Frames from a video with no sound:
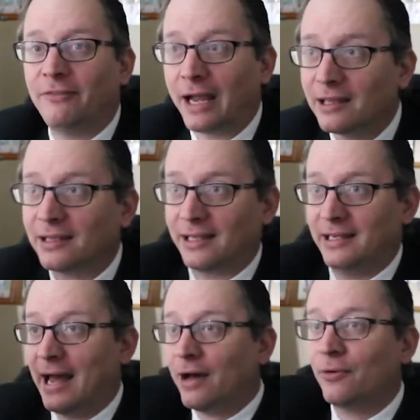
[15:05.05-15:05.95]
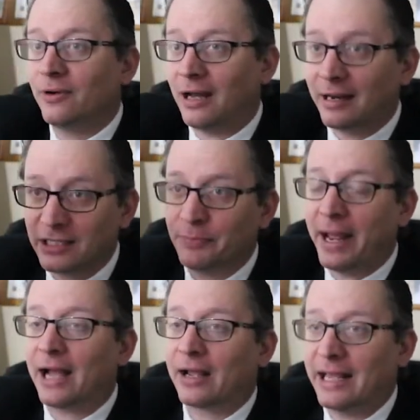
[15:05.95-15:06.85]
violently down on his
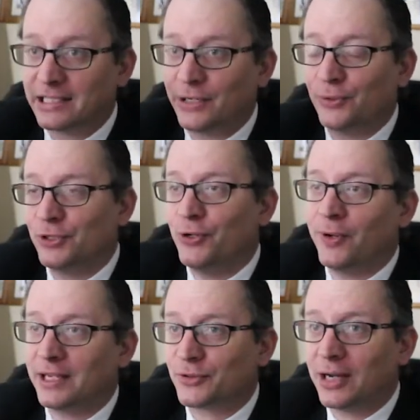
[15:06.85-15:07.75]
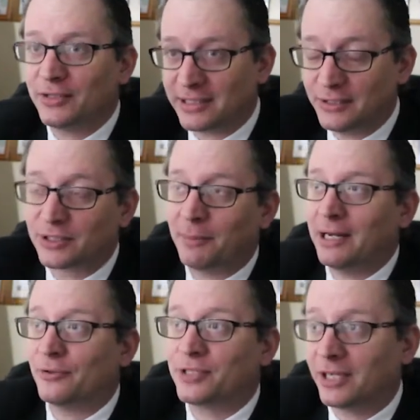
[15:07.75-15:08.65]
back as he was doing his rounds, as he was
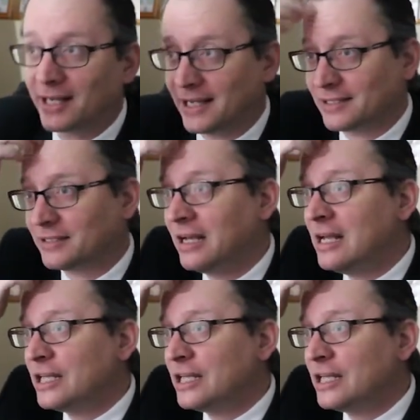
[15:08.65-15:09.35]
coming down staircases.